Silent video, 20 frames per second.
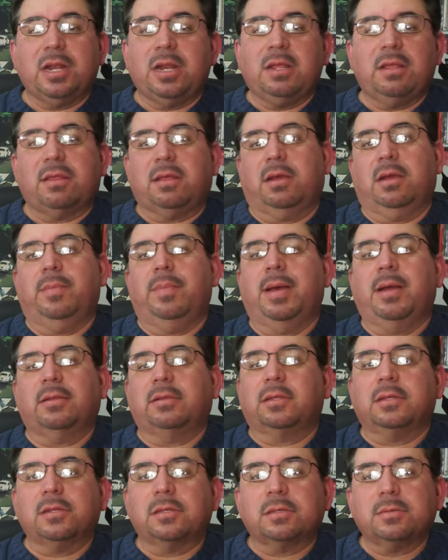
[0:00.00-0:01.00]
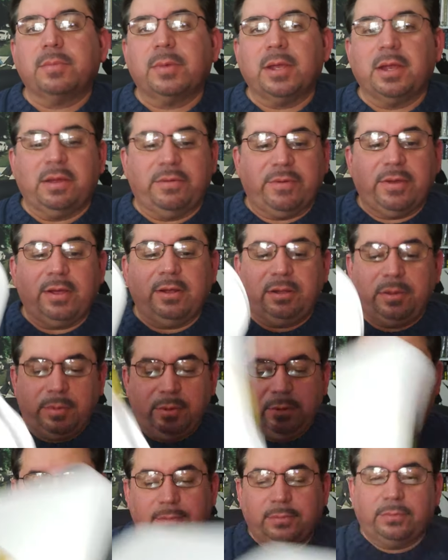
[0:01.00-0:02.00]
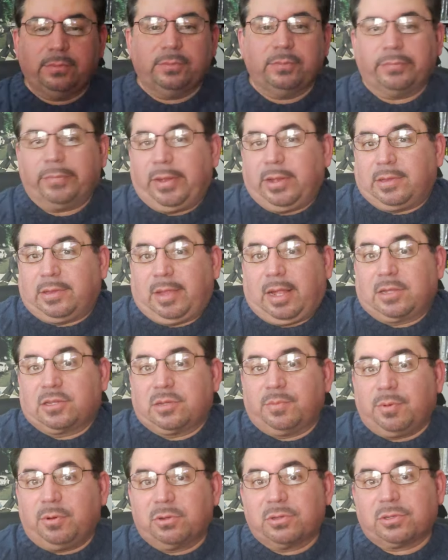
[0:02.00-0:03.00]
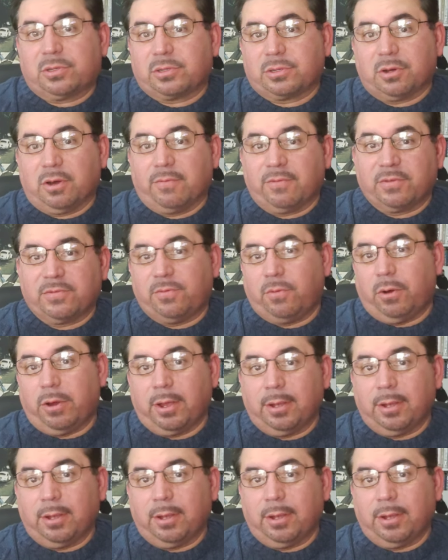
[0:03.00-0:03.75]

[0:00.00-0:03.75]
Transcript: anything about this being available. That's the Postal Service for